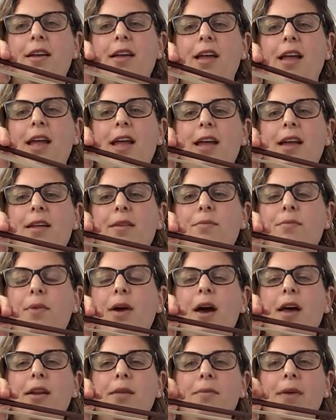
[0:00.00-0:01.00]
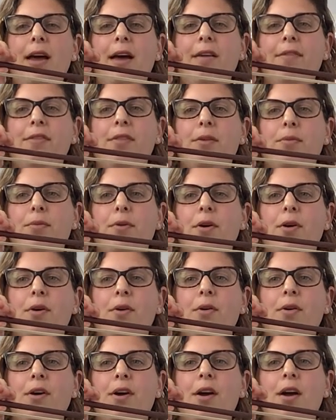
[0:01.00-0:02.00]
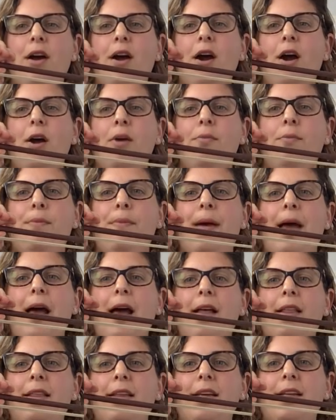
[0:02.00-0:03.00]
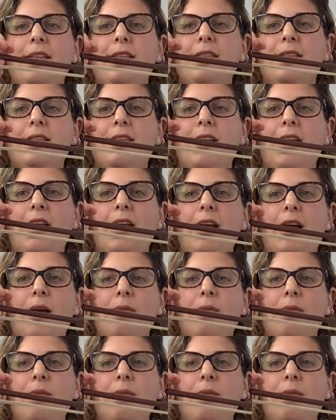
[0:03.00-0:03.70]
and bottom half of the bow are balancing.